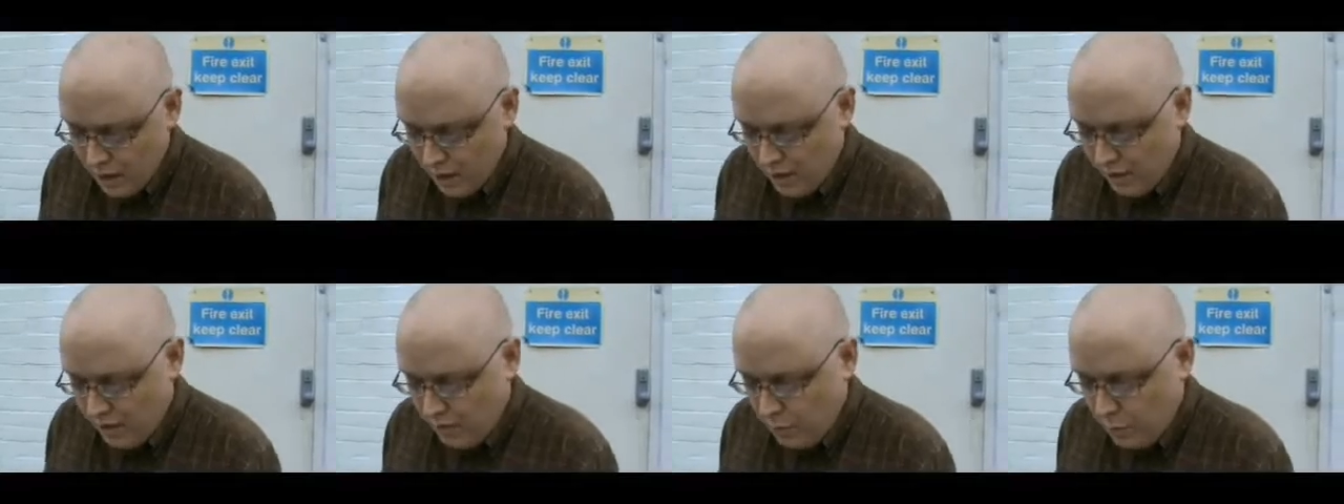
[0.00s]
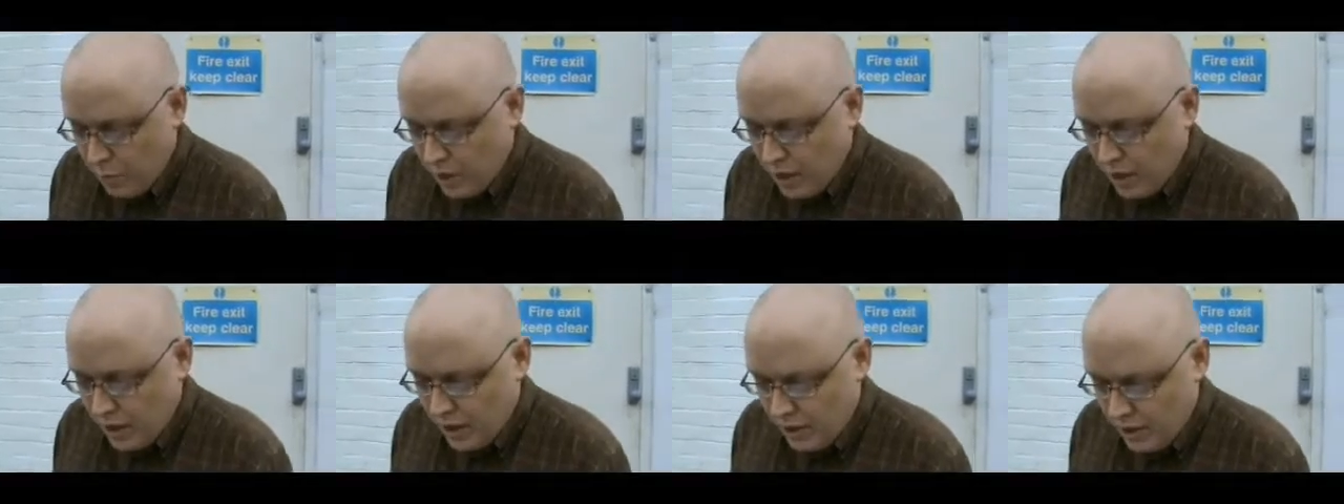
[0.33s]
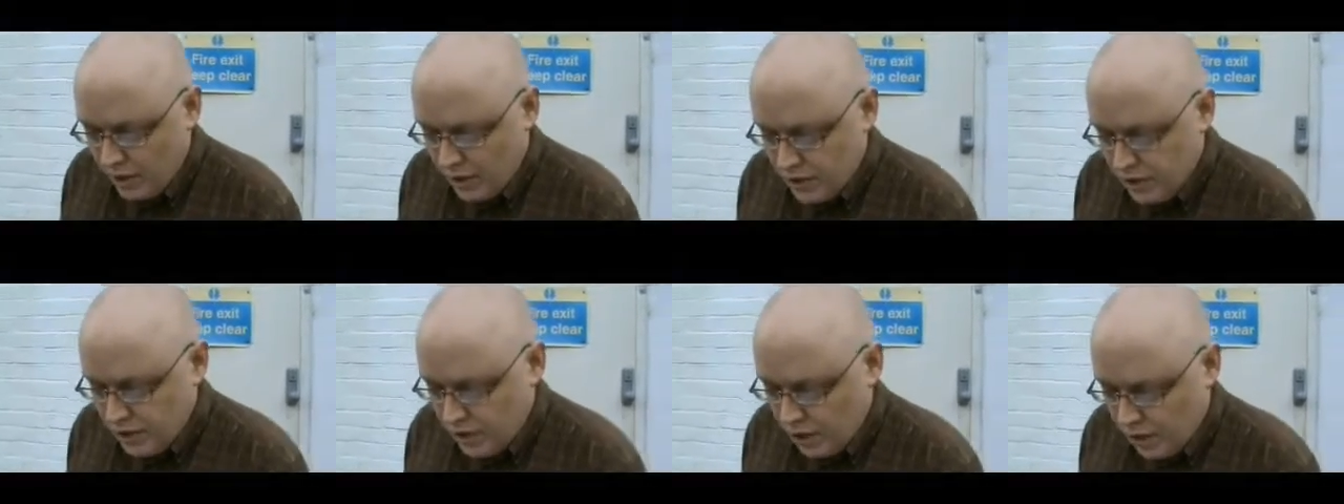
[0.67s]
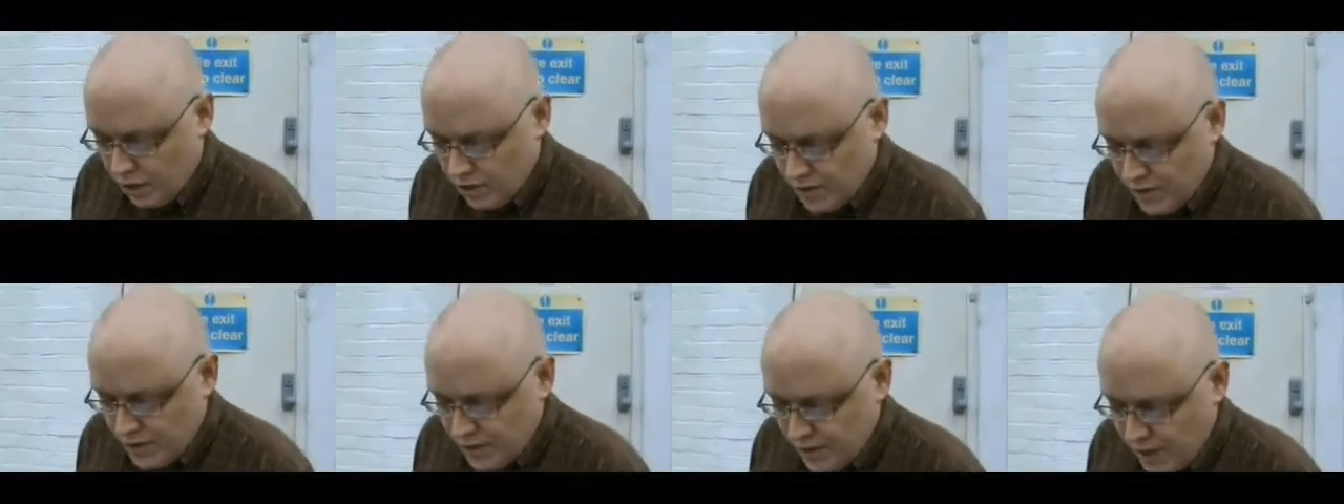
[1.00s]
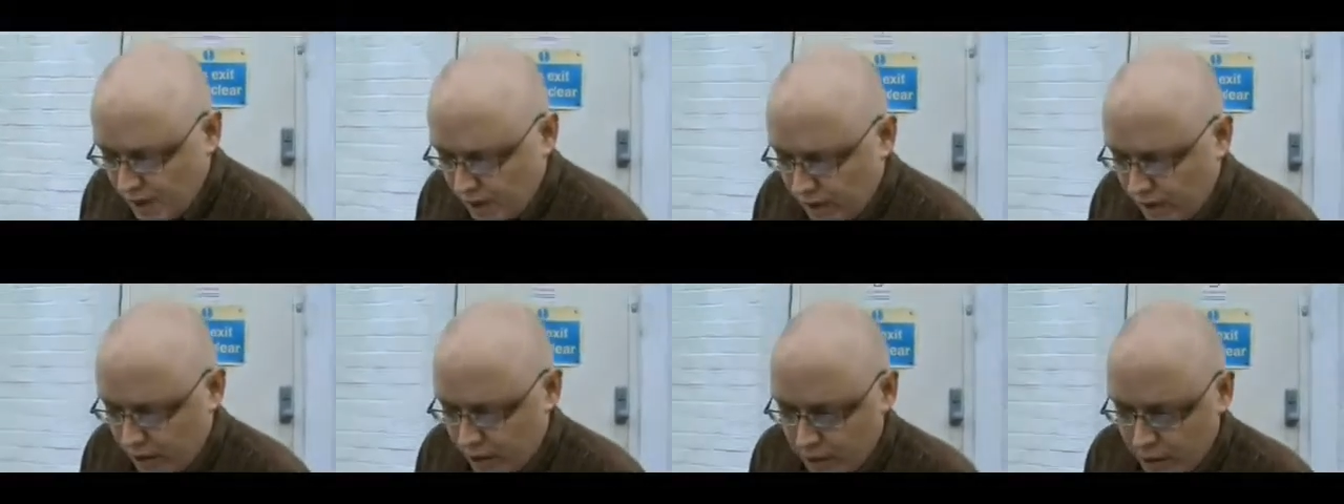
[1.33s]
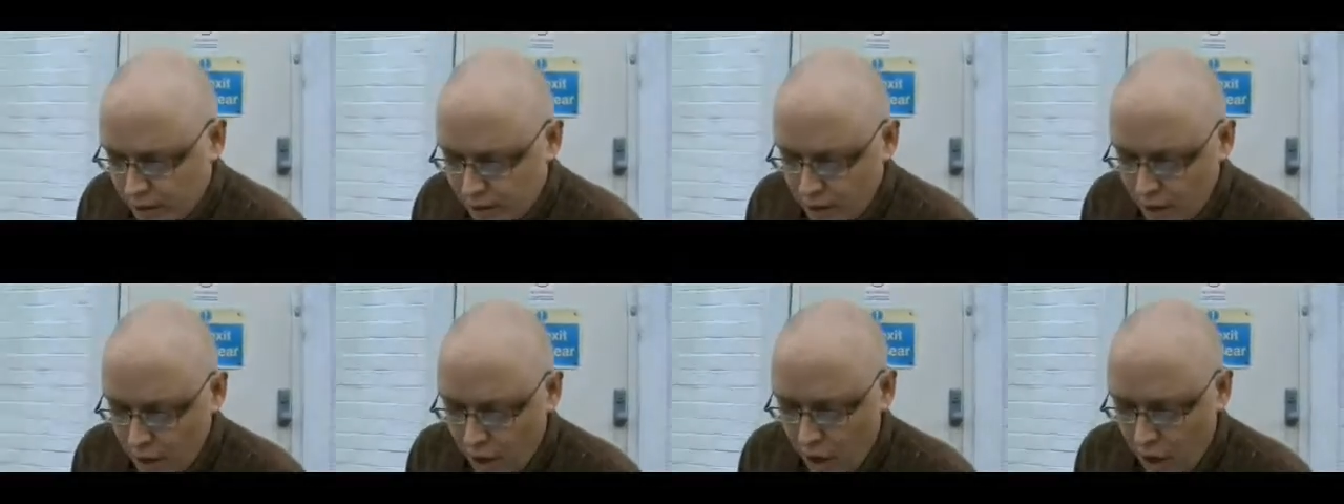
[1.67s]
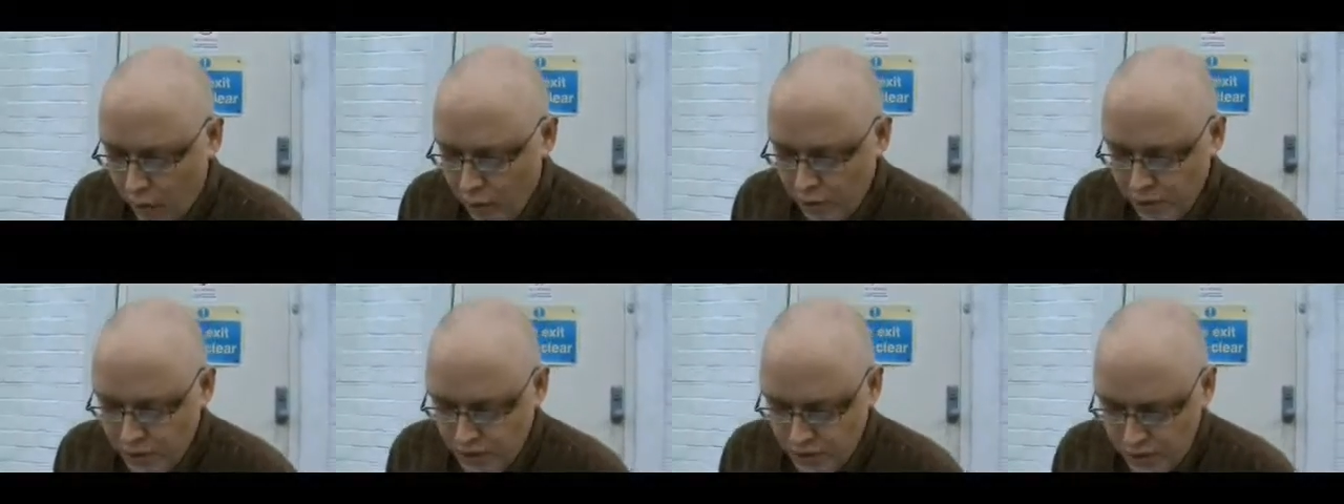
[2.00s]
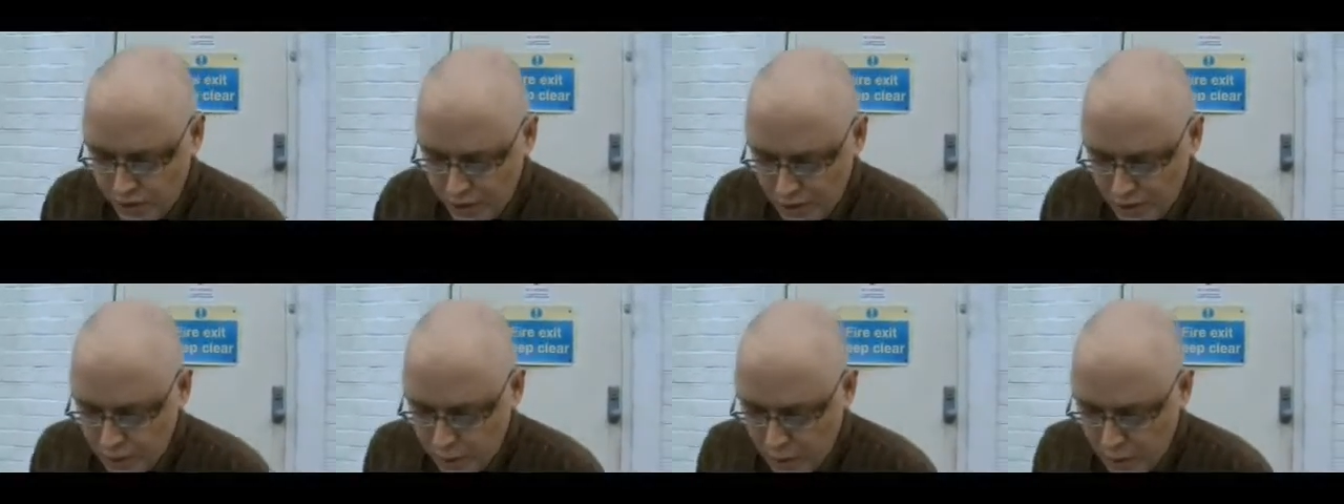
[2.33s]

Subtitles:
have been a short selling, or is